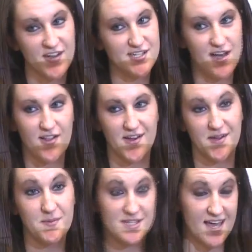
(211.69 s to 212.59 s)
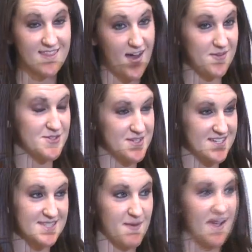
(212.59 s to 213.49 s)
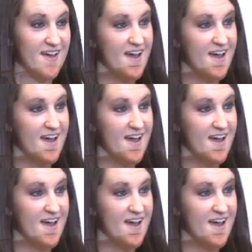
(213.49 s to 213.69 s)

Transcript: for $1, which I thought was really smart.